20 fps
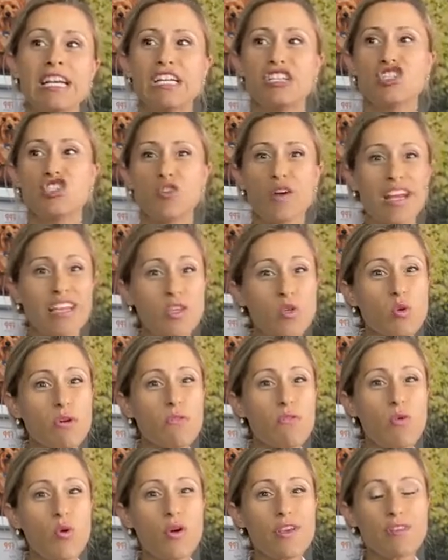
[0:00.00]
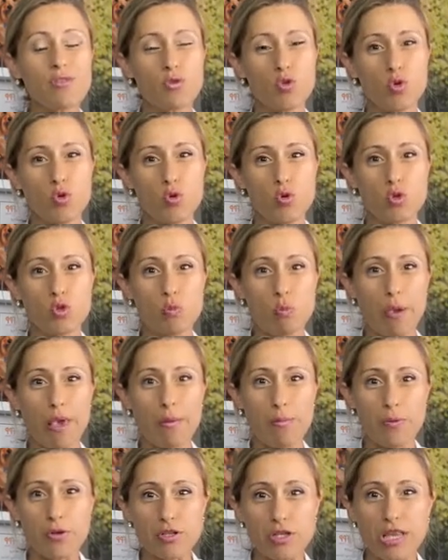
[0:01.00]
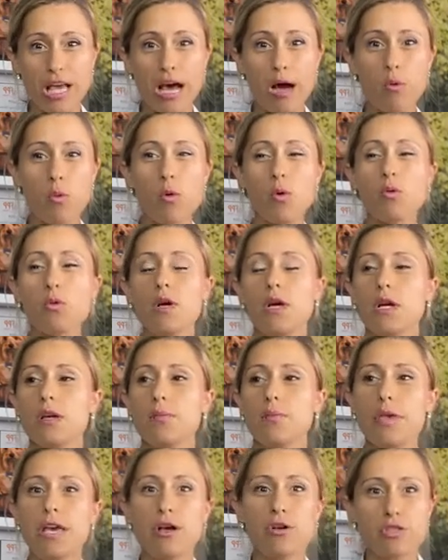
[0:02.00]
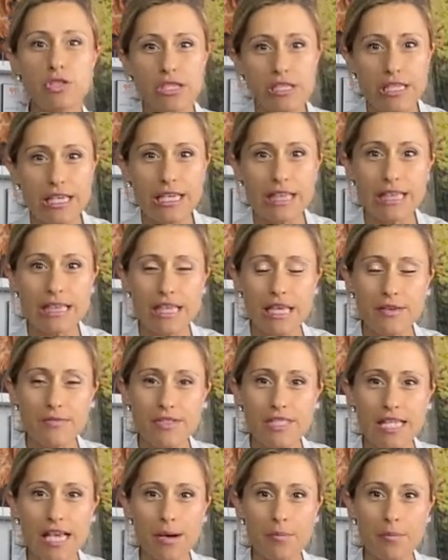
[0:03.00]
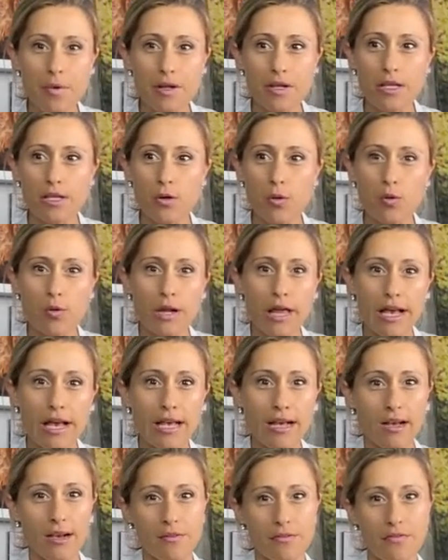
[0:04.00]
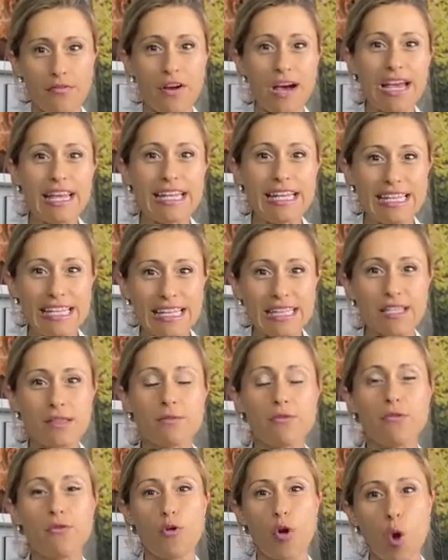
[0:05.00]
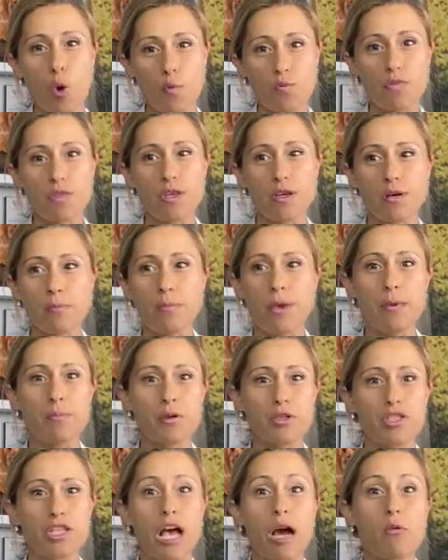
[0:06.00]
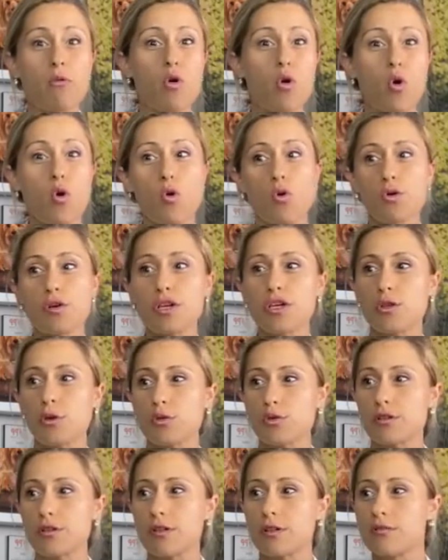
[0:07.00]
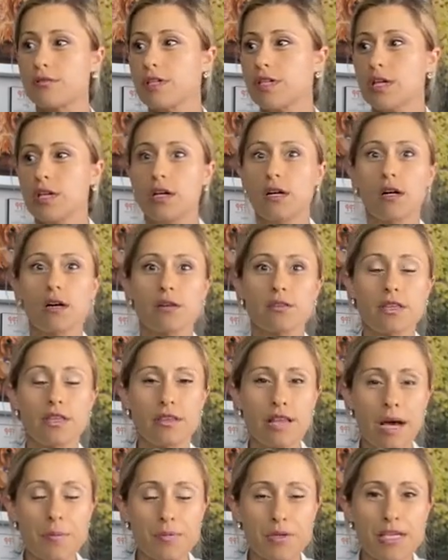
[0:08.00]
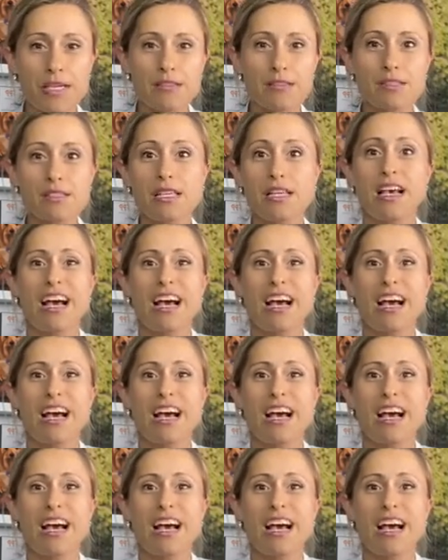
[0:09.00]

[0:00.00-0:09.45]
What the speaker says: Try to avoid to use paper towel because it can leave some, fine linen from the paper towel or, the napkins.